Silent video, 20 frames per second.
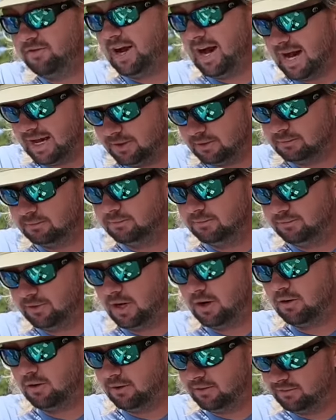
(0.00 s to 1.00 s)
to find them,
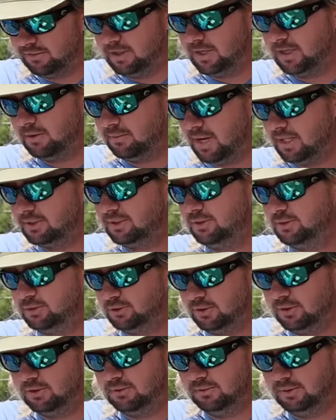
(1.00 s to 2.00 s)
very hard to find them. I still
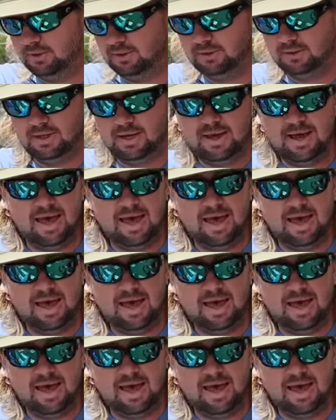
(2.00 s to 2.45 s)
struggle with it.